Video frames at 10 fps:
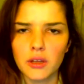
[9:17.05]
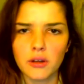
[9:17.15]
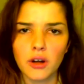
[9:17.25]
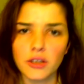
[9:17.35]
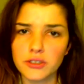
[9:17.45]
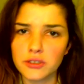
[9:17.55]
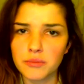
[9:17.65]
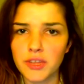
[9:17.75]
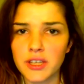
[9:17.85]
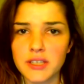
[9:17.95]
There are also some
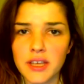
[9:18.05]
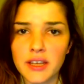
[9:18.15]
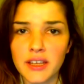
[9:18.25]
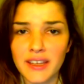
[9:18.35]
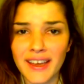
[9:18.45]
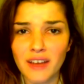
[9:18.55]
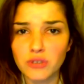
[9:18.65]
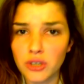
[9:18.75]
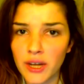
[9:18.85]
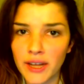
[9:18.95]
things that
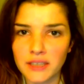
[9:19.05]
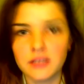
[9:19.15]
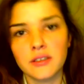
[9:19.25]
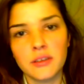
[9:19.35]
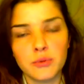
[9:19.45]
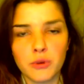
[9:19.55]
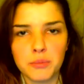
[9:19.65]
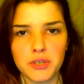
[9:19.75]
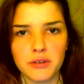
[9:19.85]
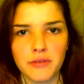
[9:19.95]
counteract the
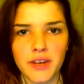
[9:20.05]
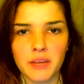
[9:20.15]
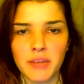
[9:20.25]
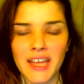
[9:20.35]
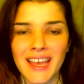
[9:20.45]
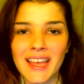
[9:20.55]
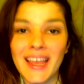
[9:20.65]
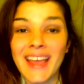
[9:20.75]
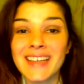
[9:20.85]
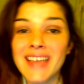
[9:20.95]
absorption of vitamin A.
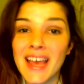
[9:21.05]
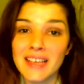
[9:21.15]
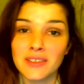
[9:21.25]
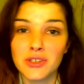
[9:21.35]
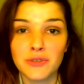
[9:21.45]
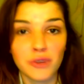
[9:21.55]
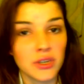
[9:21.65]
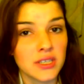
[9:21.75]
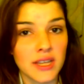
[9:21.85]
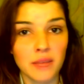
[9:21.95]
Antacids, for
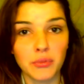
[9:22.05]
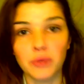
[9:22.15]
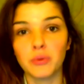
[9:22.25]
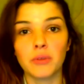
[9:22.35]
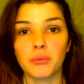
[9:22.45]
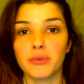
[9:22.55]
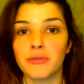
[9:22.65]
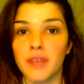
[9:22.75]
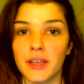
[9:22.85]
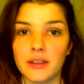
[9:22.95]
example, will
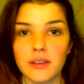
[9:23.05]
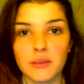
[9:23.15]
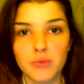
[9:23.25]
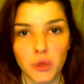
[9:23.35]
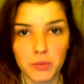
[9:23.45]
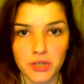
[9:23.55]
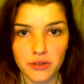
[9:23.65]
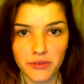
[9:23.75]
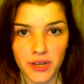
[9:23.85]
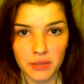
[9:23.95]
prevent the absorption
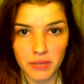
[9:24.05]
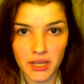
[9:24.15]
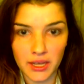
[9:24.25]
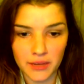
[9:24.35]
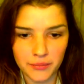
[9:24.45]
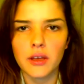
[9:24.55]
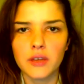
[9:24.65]
of vitamin A.